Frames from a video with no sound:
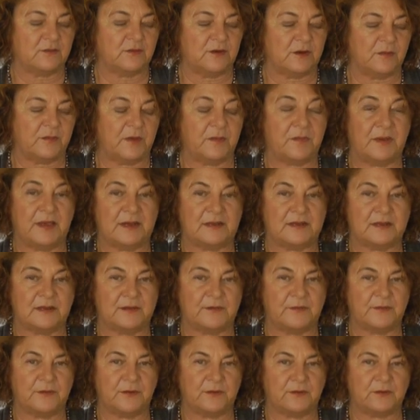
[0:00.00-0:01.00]
will be better
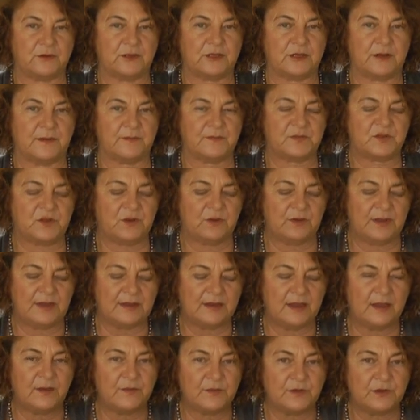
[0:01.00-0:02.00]
in future? So
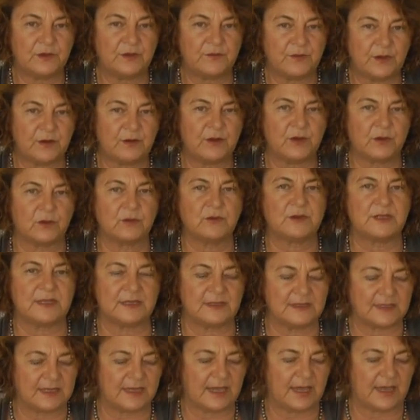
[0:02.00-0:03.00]
it gives you a very good
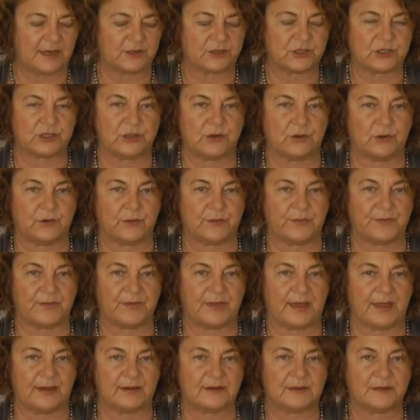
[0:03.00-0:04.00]
indication of
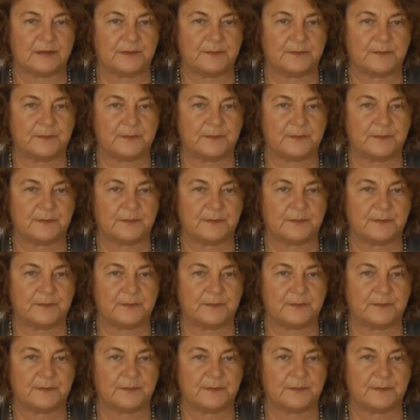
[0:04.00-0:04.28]
that.